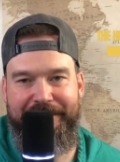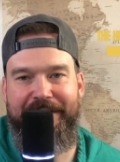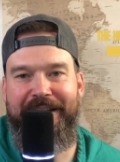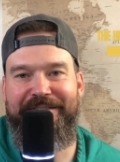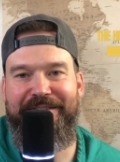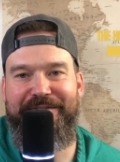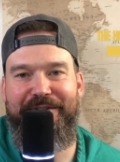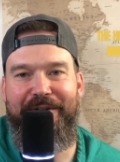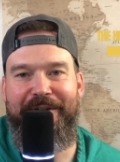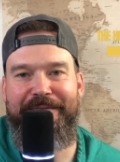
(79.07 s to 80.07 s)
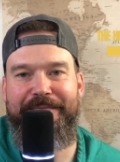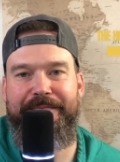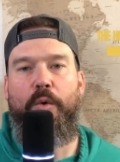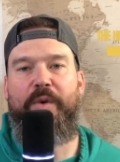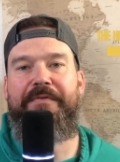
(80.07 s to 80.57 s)
Let's get started.
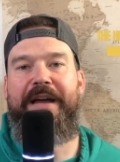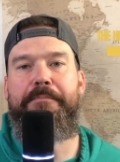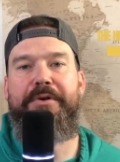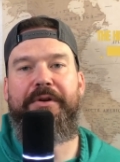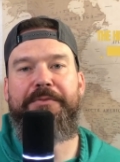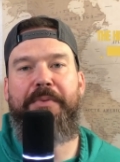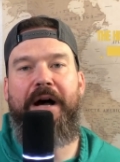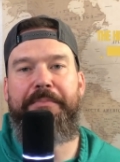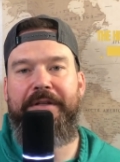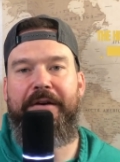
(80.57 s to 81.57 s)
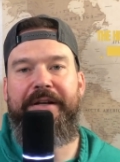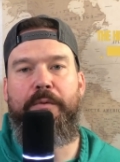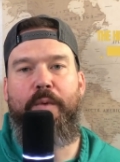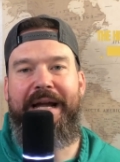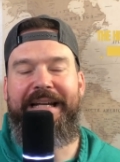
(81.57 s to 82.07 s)
With Van Buren's
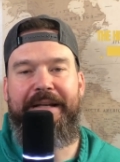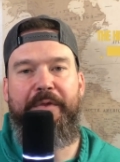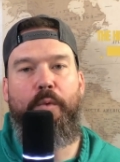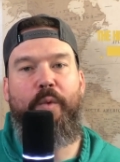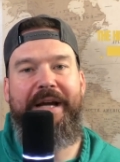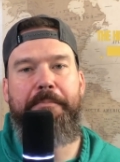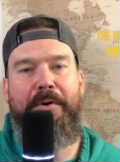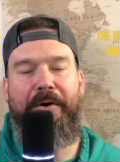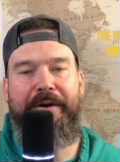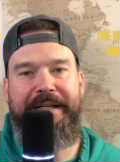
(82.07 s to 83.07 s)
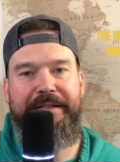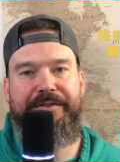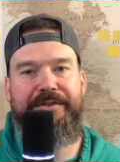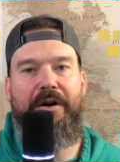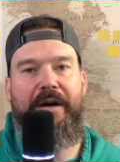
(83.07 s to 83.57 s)
popularity waning, the Whig Party
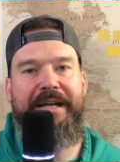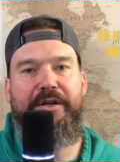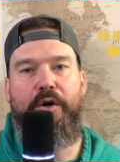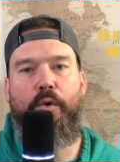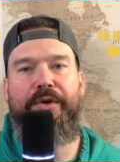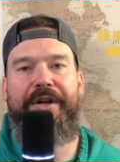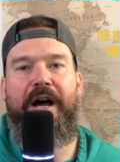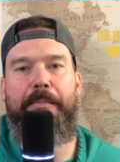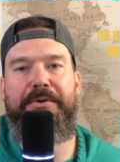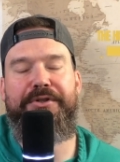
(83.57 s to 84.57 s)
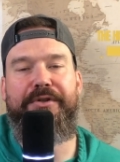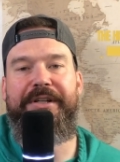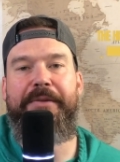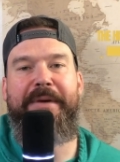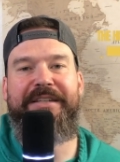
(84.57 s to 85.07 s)
saw a golden
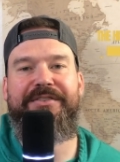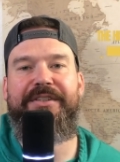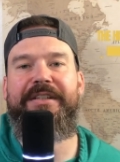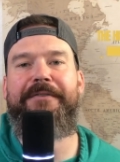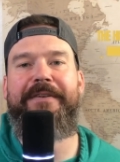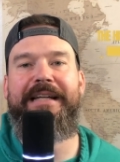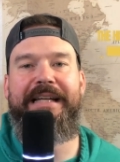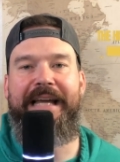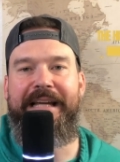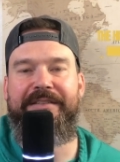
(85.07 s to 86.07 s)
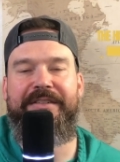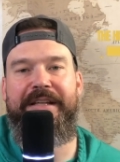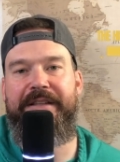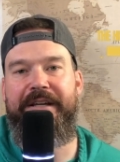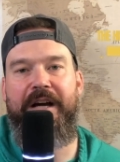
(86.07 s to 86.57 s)
opportunity to make significant gains
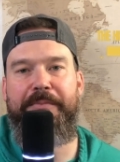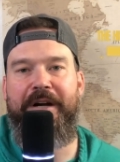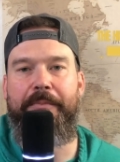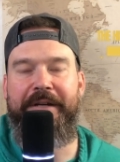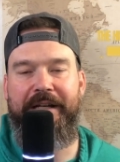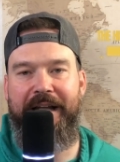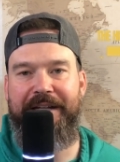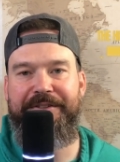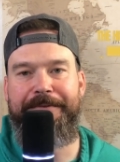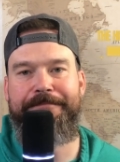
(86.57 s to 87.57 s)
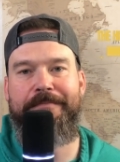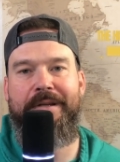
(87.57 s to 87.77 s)
in the upcoming election.